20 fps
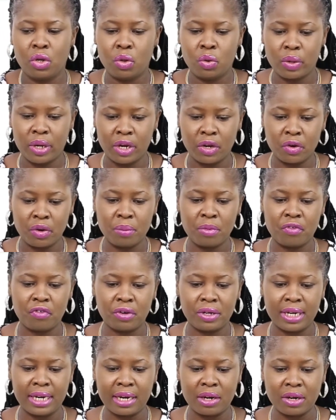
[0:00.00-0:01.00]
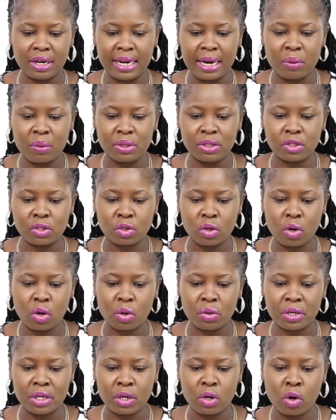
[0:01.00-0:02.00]
you are doing before. Then another one is
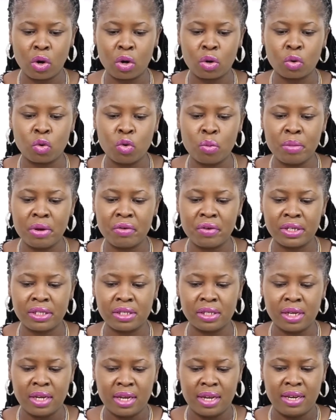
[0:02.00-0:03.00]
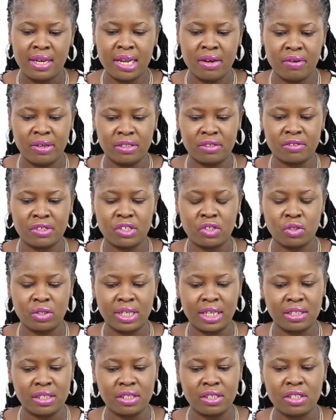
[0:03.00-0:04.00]
called the conglomerate diversification,
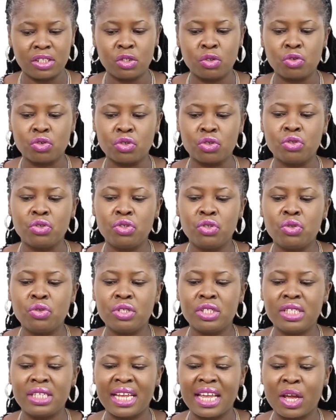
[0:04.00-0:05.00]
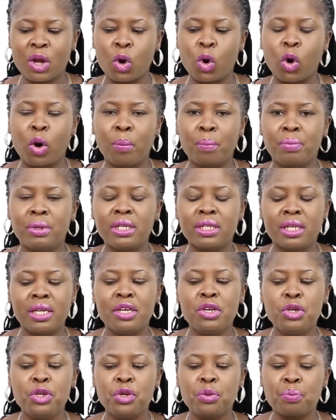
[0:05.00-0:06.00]
that is introducing a completely
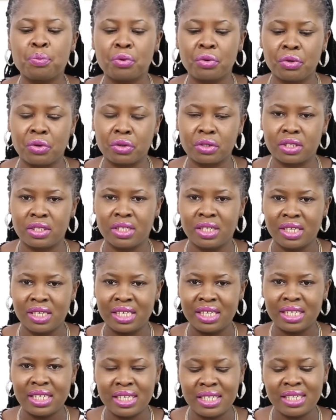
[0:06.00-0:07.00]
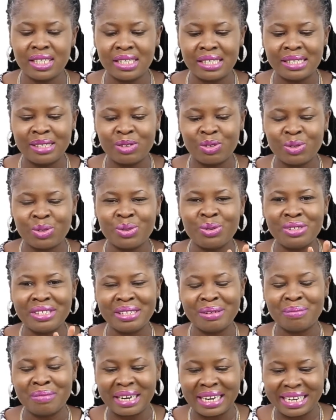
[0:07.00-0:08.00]
new product into
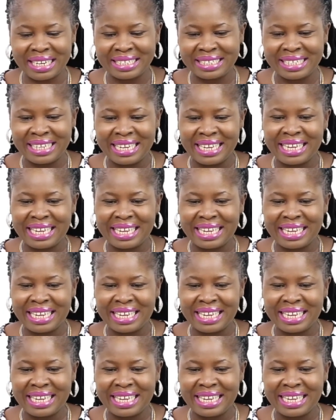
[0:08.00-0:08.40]
the market.